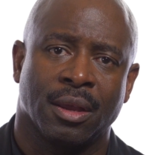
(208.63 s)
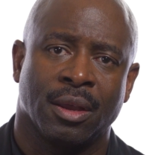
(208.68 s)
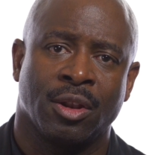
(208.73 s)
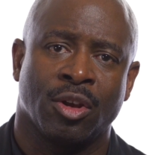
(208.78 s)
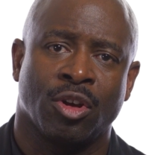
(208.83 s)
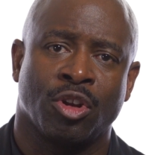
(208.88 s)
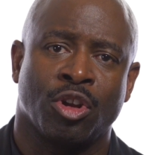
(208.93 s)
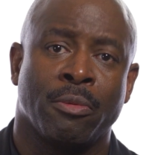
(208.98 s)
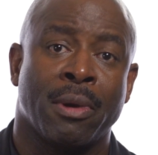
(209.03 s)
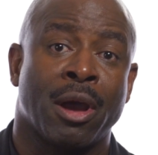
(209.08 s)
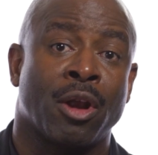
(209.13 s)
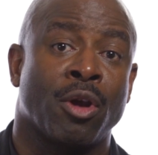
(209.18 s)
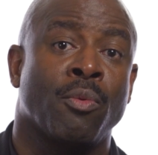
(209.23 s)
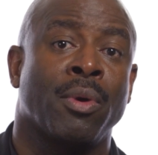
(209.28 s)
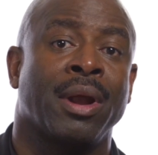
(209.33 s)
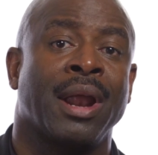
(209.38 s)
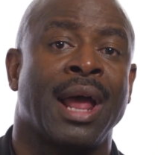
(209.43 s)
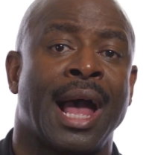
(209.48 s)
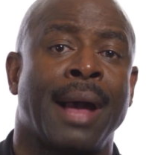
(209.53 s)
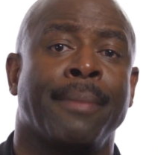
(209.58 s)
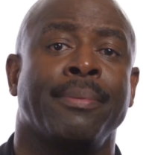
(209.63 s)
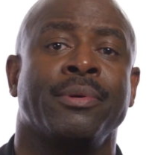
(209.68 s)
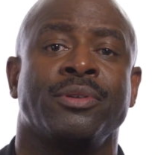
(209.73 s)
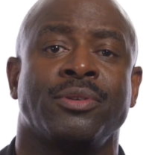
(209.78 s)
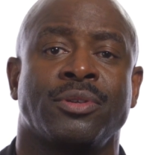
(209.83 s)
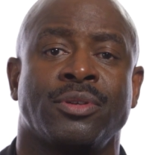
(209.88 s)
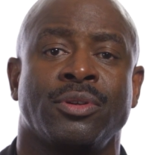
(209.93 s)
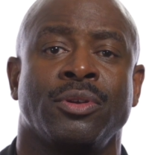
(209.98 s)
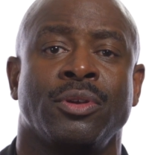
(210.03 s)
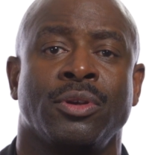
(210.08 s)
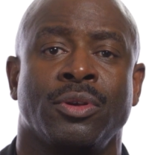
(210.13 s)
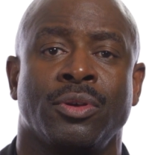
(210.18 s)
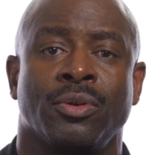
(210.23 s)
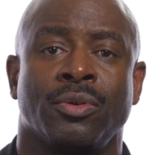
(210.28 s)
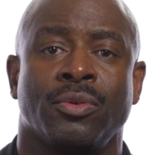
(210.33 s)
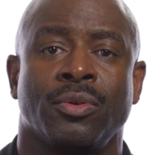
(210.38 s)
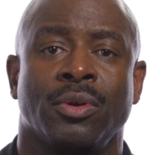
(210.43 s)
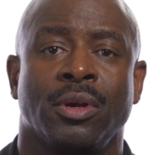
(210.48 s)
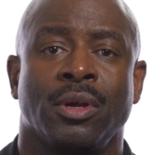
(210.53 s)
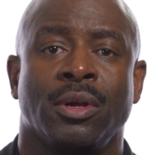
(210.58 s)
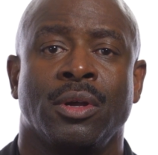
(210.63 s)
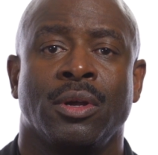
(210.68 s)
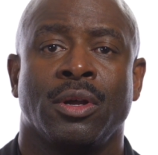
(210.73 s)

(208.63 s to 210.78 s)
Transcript: You know, no matter what happens to you,